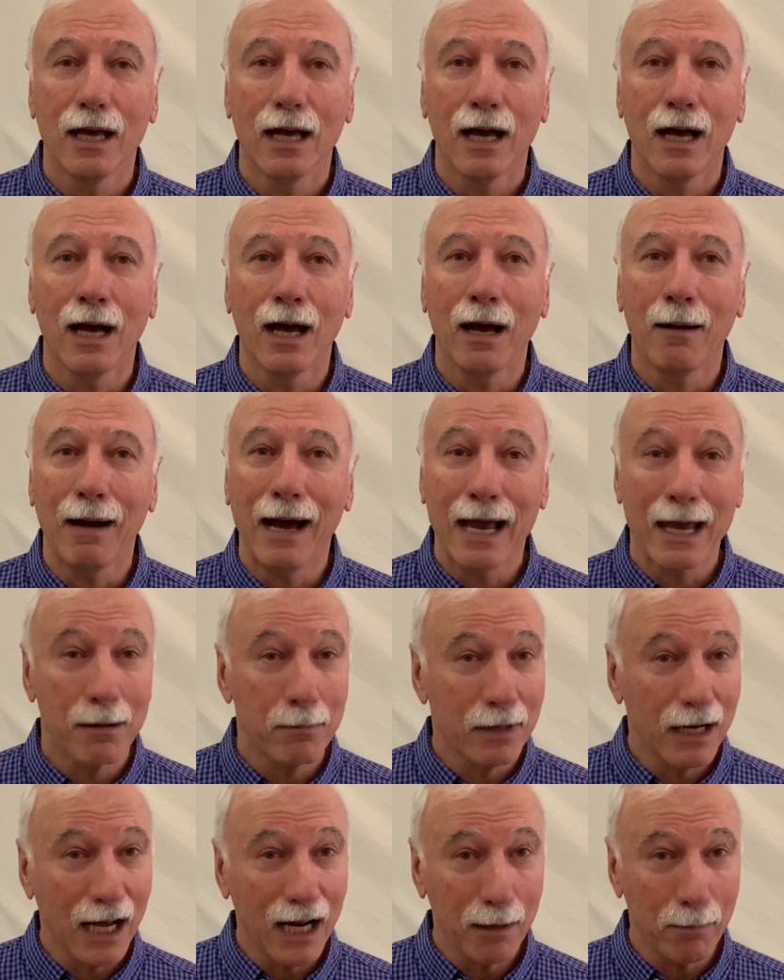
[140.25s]
I am
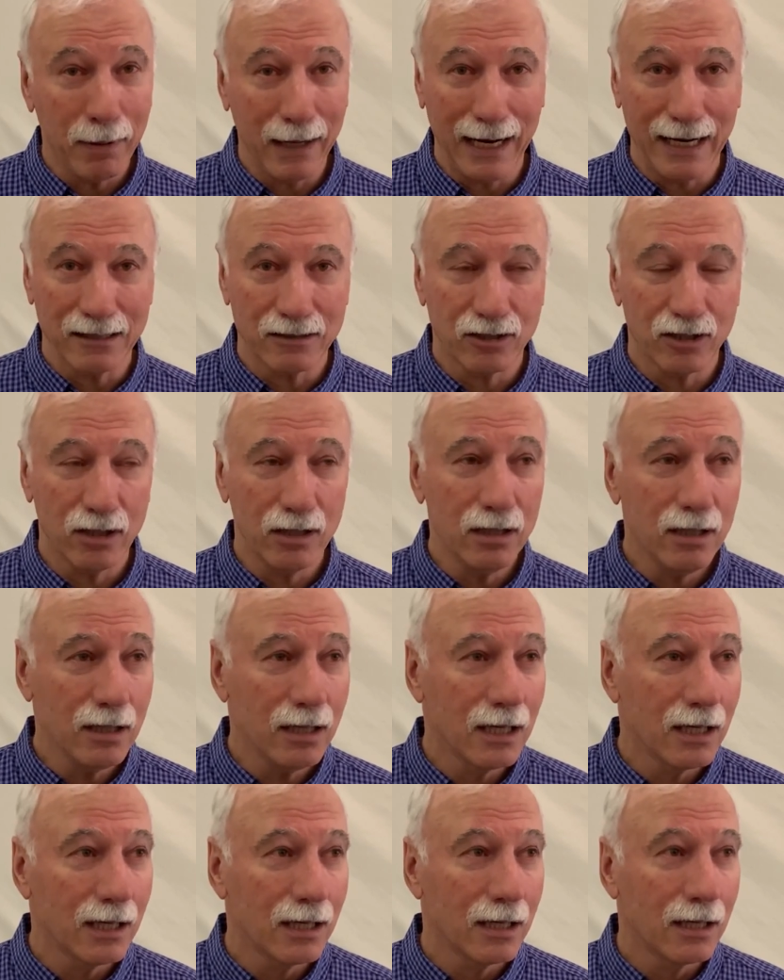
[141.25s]
not a pastor,
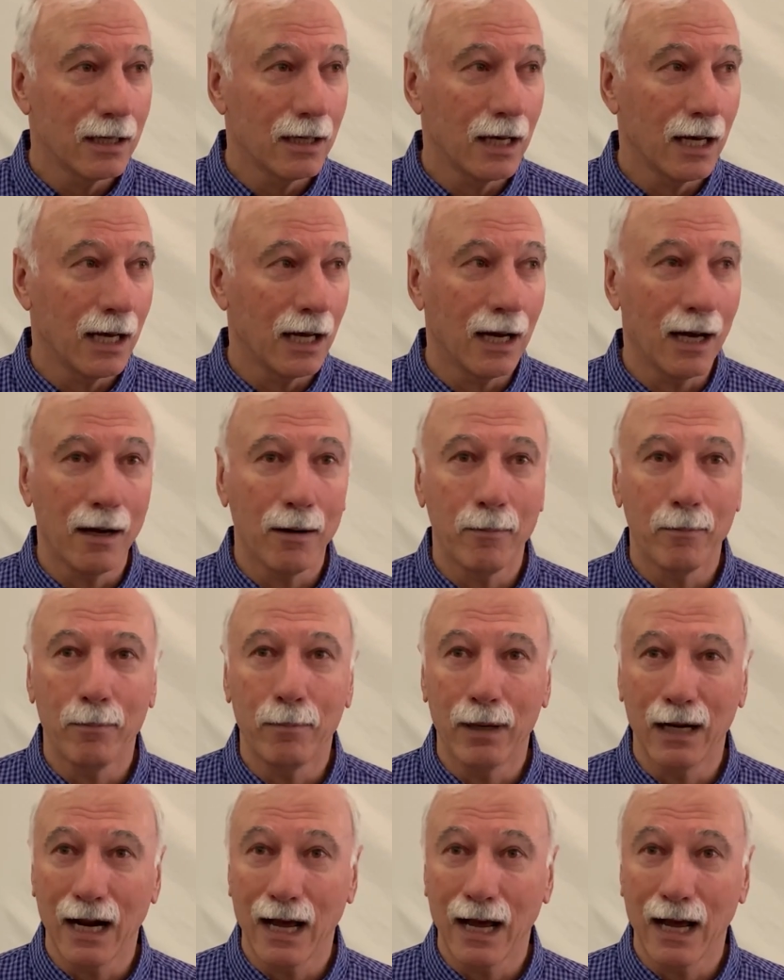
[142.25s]
but